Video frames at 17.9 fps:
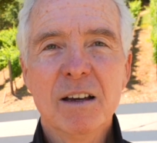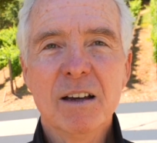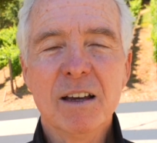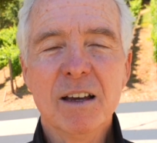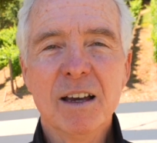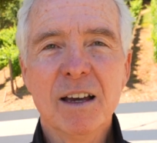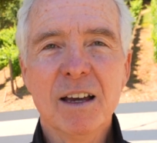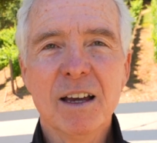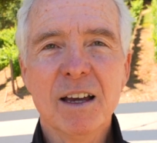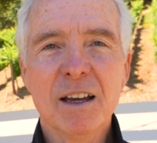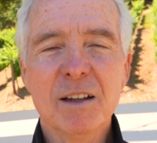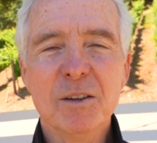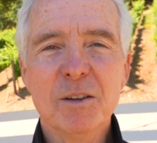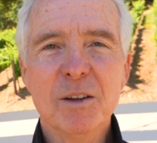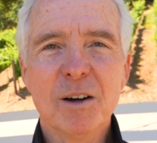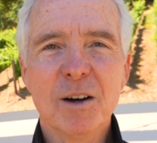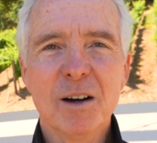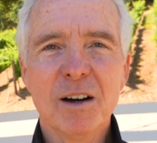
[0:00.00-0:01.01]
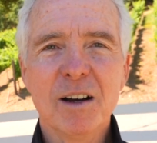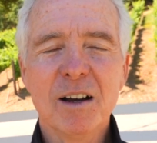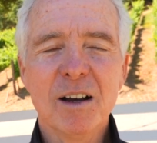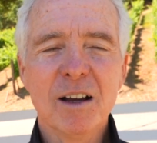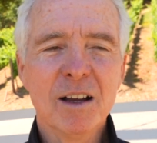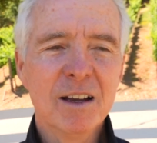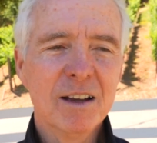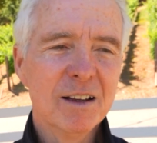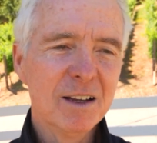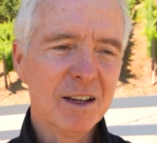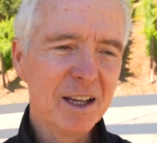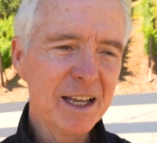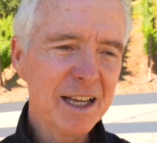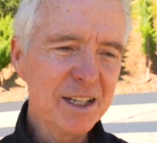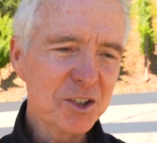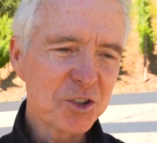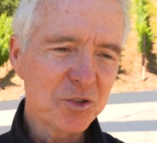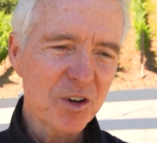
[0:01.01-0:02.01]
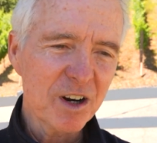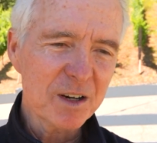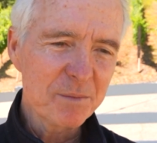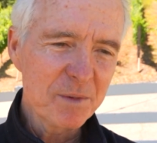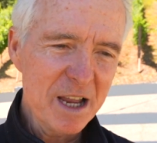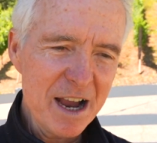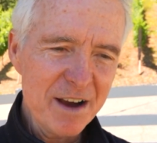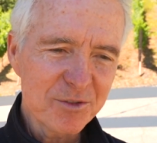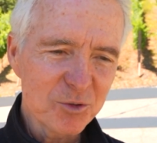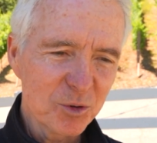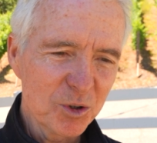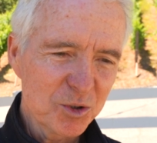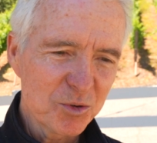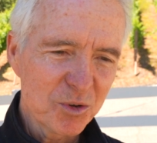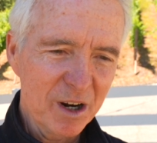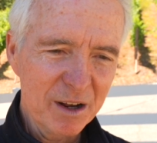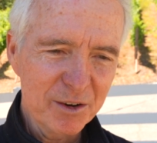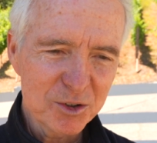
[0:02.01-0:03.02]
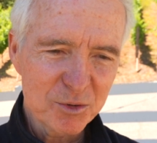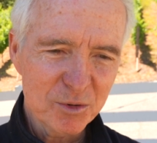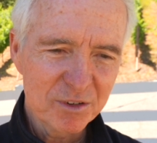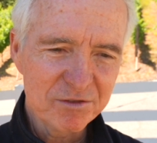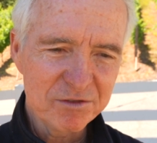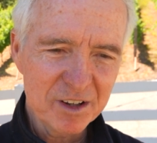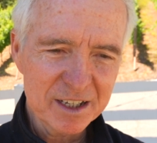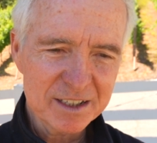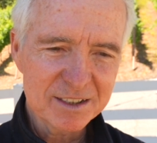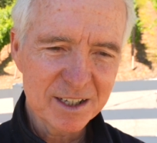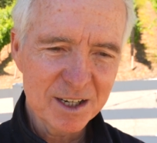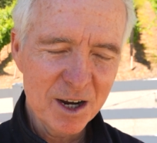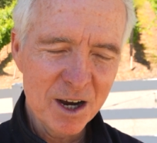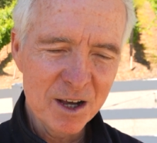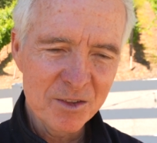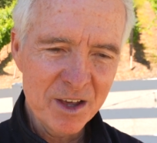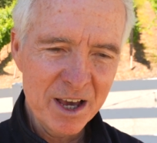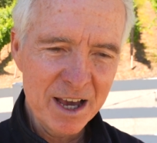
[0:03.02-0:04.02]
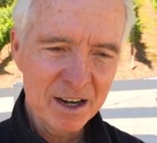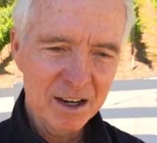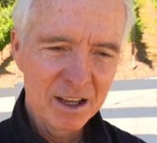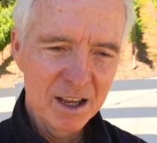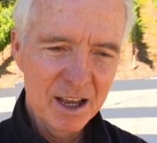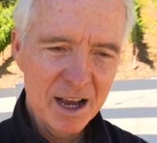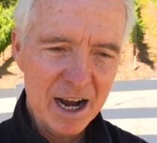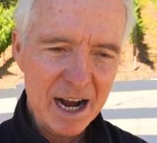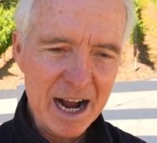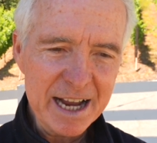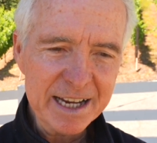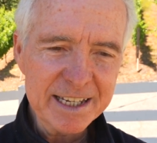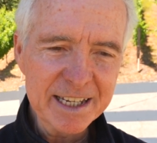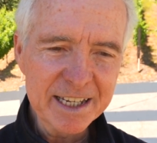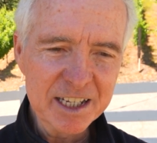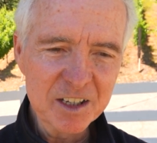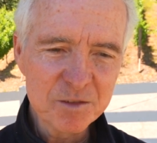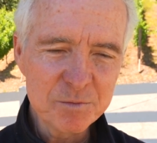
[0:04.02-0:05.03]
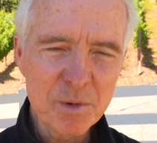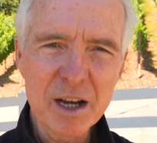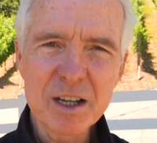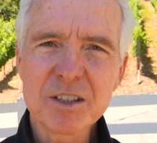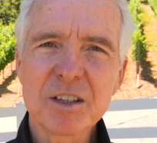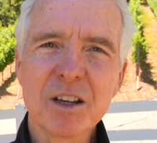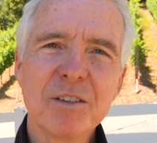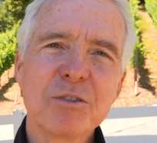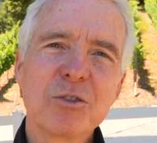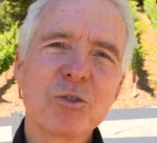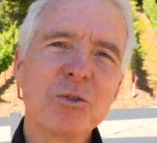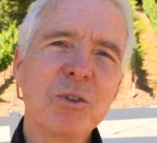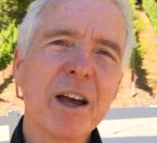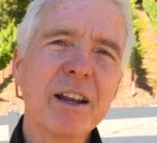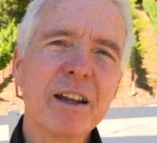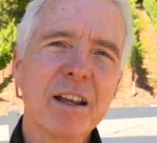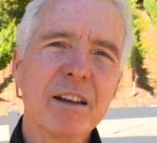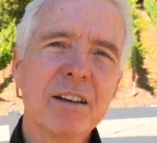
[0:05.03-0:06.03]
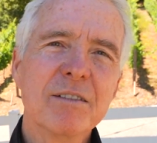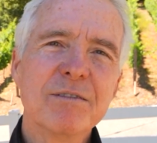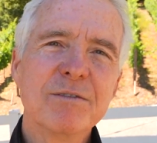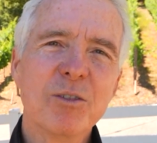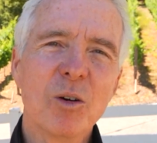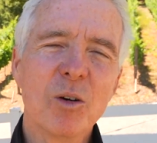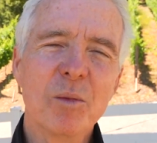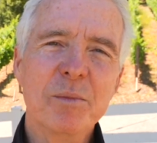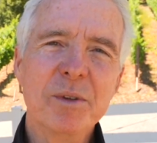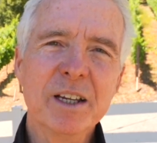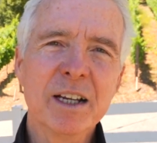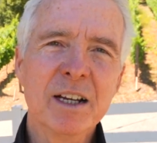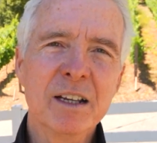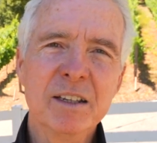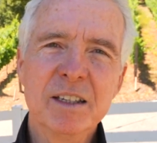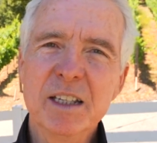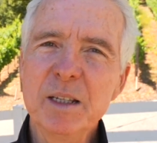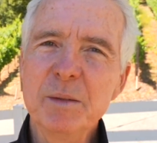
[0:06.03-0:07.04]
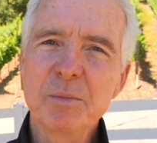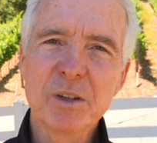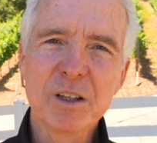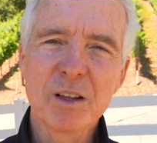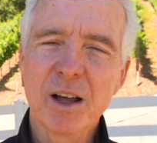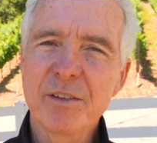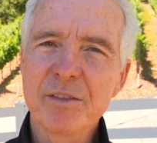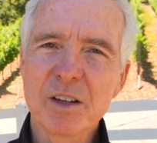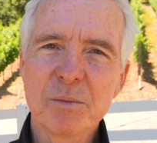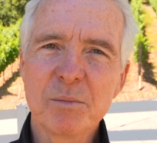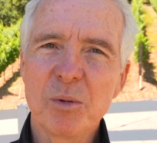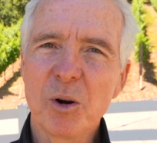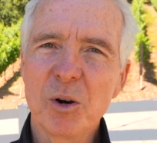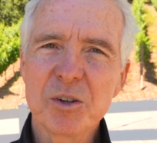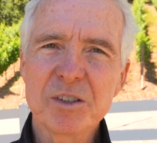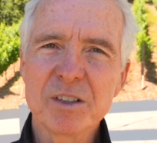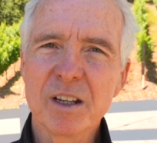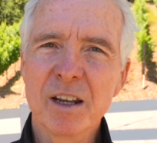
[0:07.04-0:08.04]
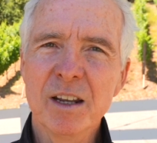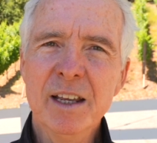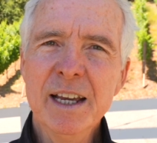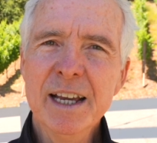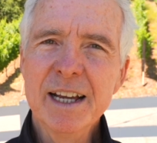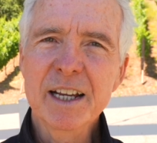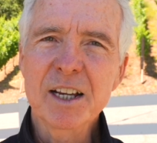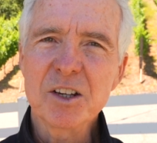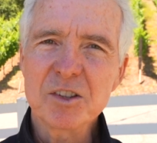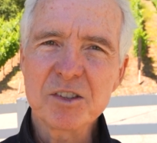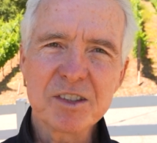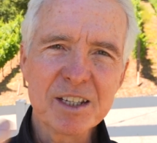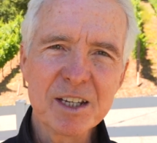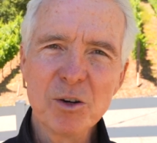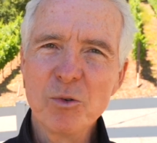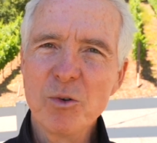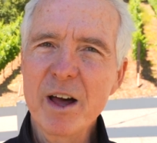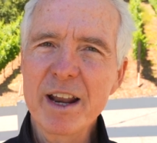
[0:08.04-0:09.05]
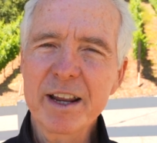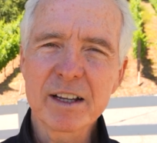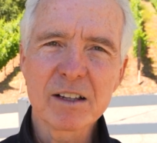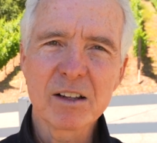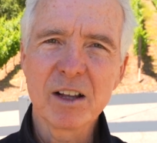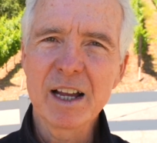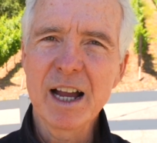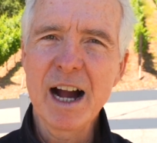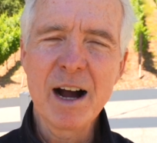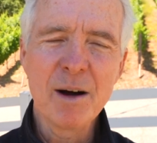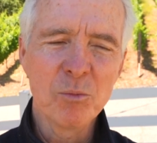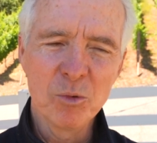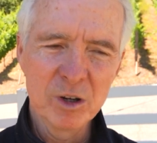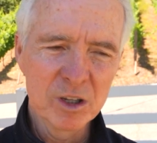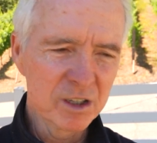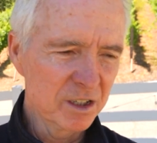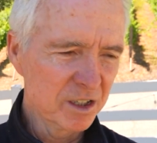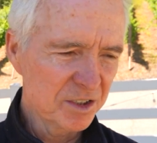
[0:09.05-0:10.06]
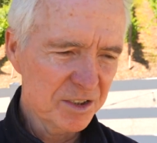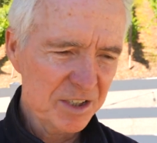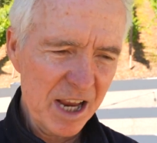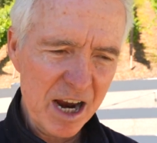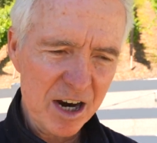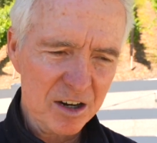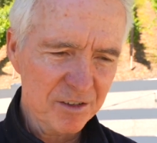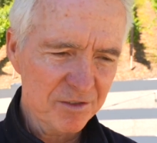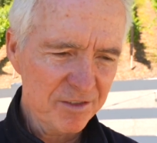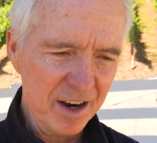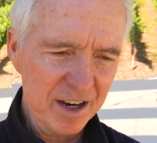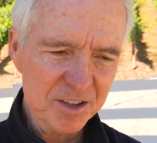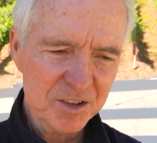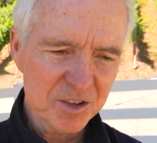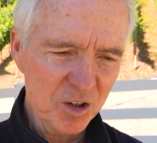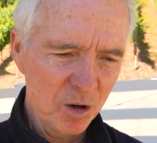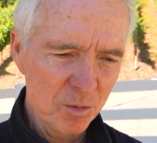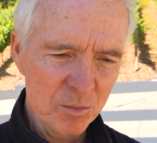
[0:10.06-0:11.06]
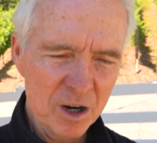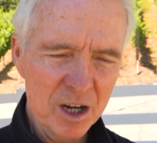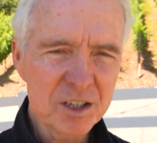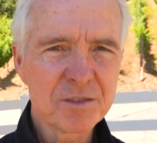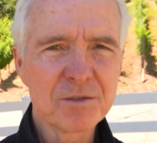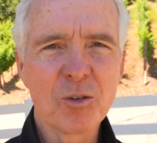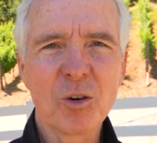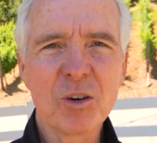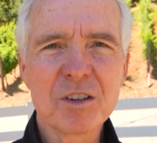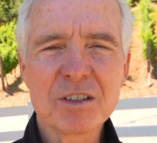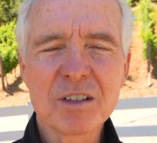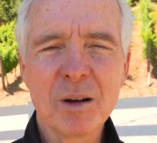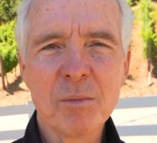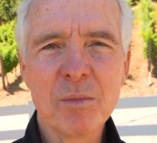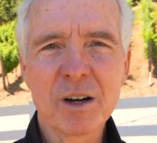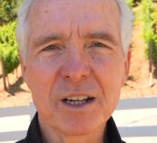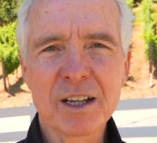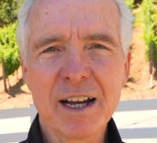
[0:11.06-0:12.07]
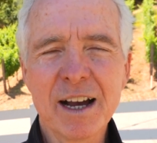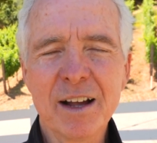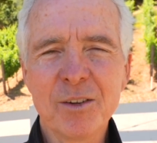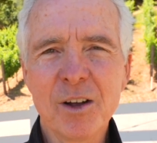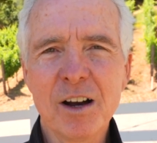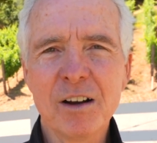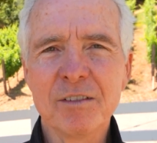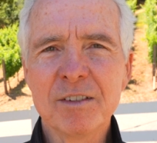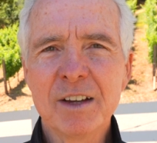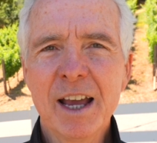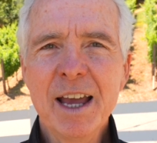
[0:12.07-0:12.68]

And it struck me afterwards when I was reflecting on that, I can give myself credit for being a deeply loving person because theoretically I'm willing to sacrifice so much for somebody I love.